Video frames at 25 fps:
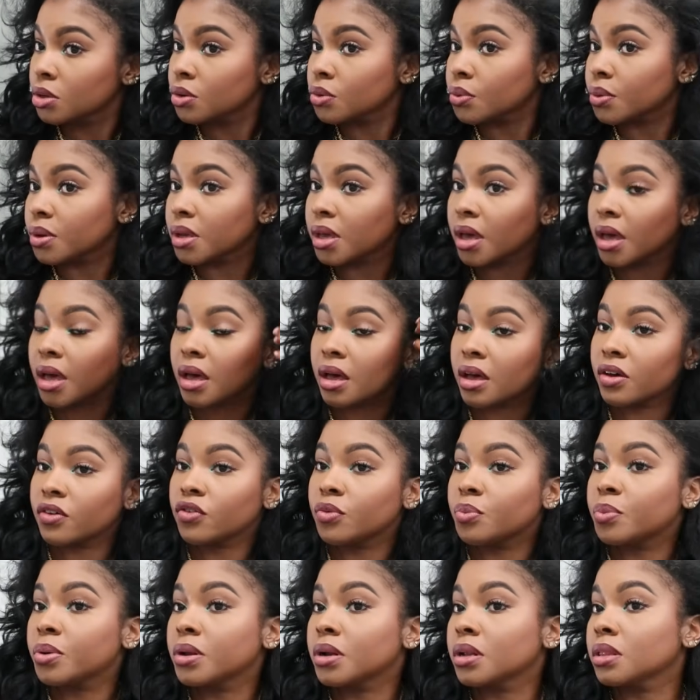We
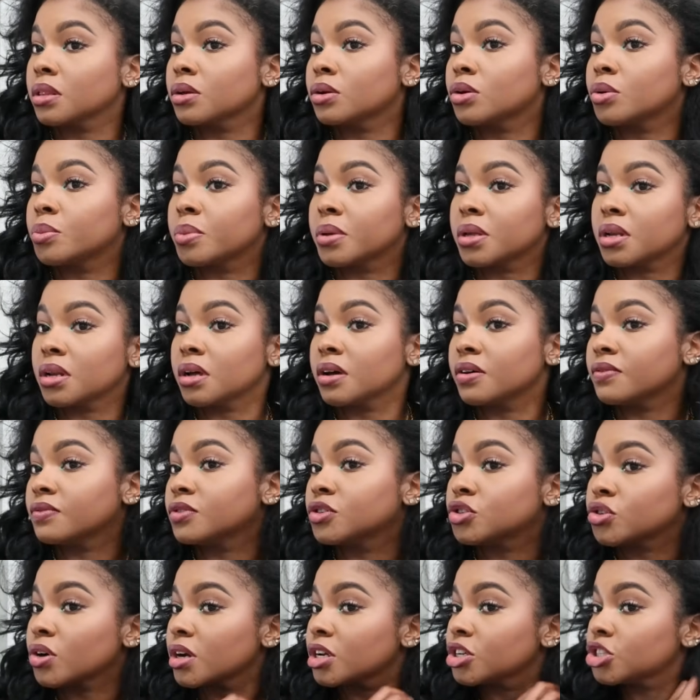have put a little bit of
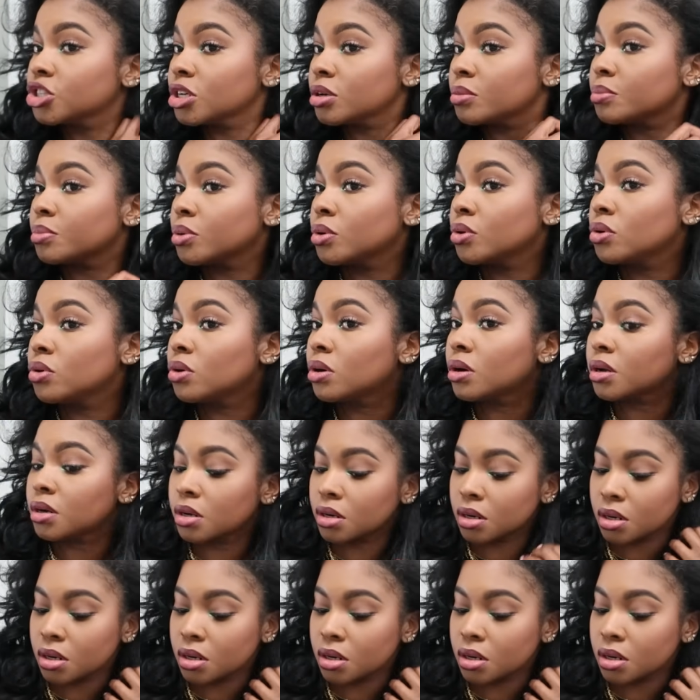dry shampoo on